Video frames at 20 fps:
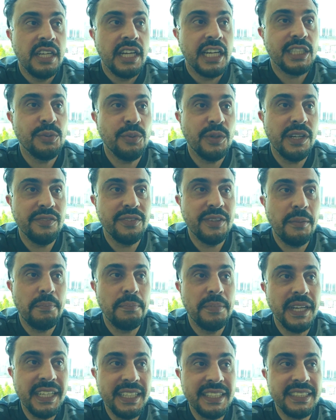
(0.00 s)
It's one of the
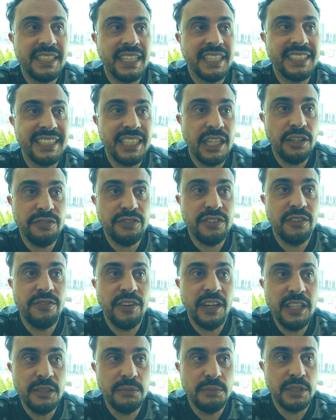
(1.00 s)
biggest
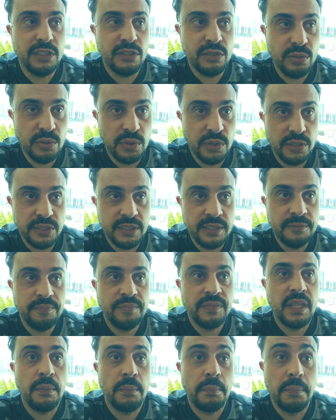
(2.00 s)
self-development tools.
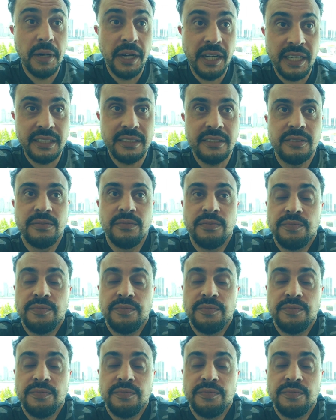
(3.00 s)
But